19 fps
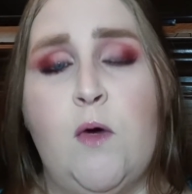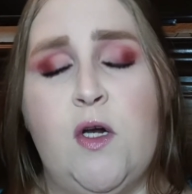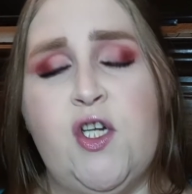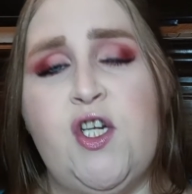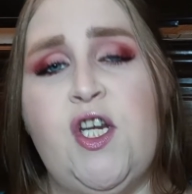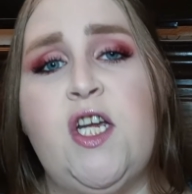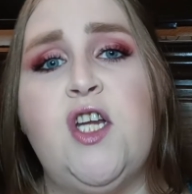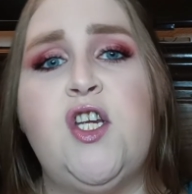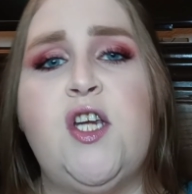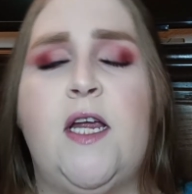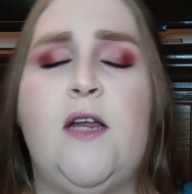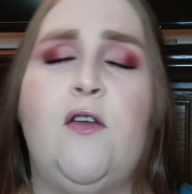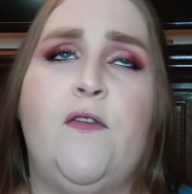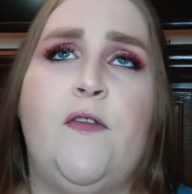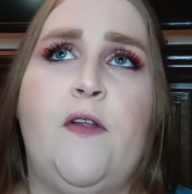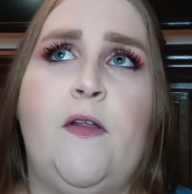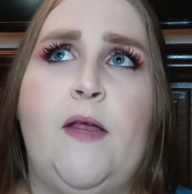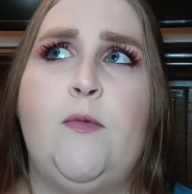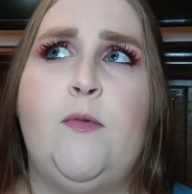She could change the
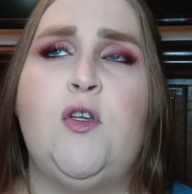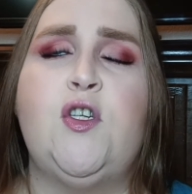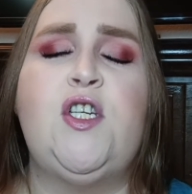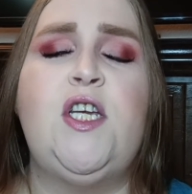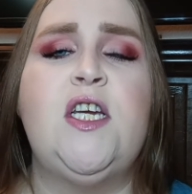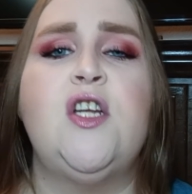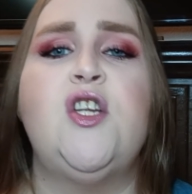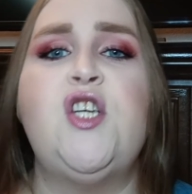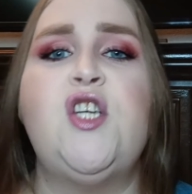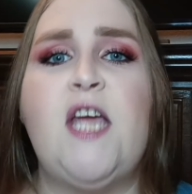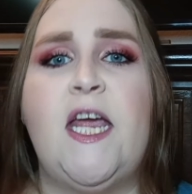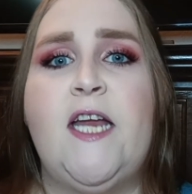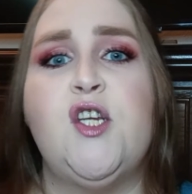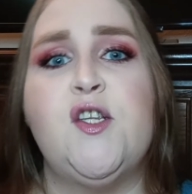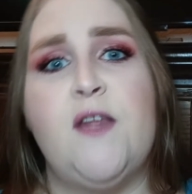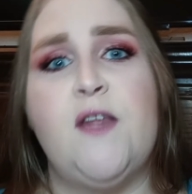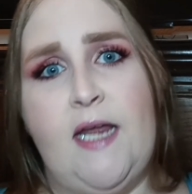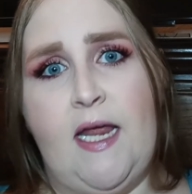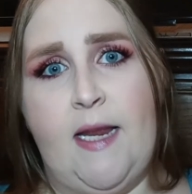label. She could change
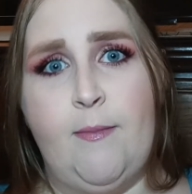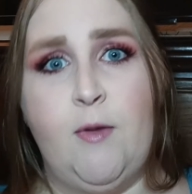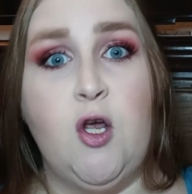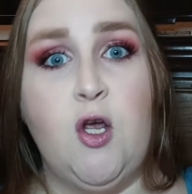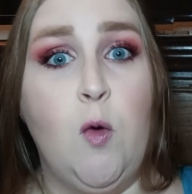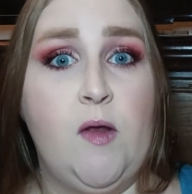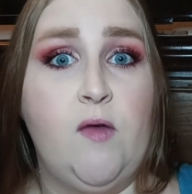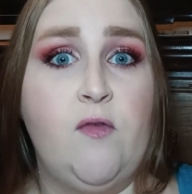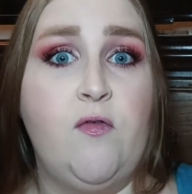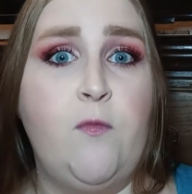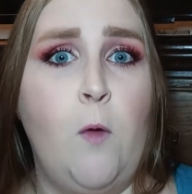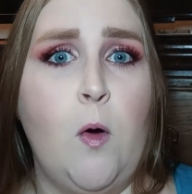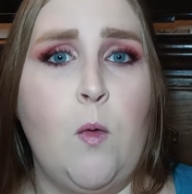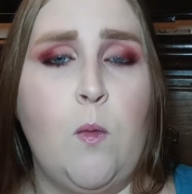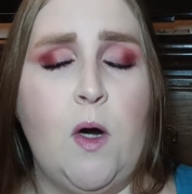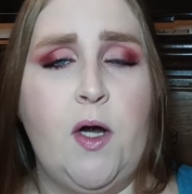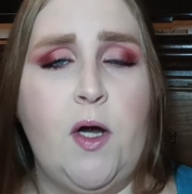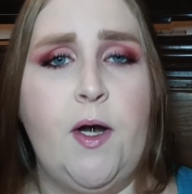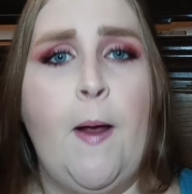the name going
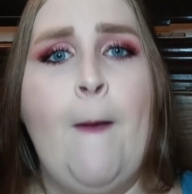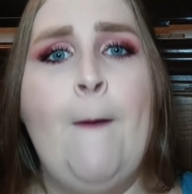forward,